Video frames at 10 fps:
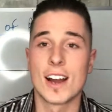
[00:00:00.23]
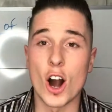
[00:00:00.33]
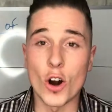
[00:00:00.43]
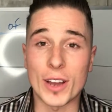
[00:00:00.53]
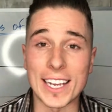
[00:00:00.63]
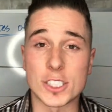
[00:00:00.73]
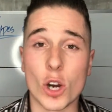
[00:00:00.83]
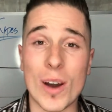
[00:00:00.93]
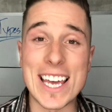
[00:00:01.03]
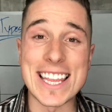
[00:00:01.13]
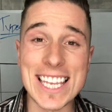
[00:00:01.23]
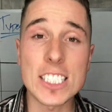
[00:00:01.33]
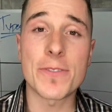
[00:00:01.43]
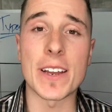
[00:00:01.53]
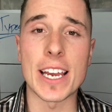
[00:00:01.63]
Okay, so in this
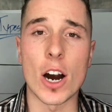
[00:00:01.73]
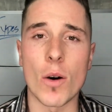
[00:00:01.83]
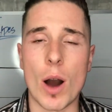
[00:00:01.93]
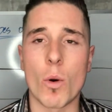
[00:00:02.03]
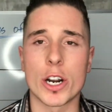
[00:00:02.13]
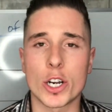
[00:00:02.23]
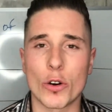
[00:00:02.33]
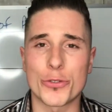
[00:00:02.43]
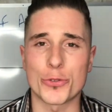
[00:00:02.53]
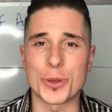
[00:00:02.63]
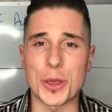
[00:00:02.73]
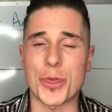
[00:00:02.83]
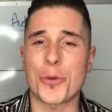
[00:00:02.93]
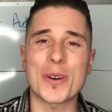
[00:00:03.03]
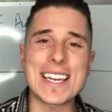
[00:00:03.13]
video, I want to go through the
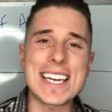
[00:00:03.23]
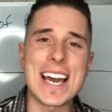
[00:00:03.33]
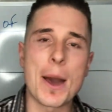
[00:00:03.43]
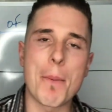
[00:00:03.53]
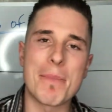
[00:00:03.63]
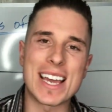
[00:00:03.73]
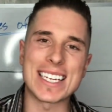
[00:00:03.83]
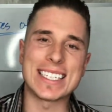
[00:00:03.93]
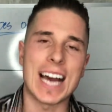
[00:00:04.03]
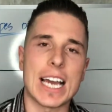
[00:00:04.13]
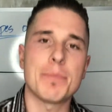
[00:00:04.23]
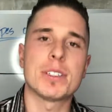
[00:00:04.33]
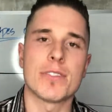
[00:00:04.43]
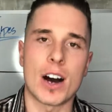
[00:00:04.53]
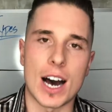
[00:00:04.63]
three main types
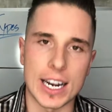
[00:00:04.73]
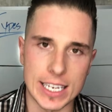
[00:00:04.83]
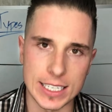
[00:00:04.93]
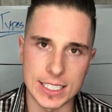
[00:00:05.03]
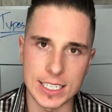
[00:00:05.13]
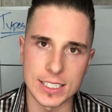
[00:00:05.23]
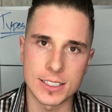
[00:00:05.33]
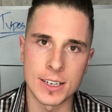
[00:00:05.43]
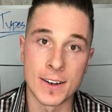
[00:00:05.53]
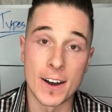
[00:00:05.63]
of audiences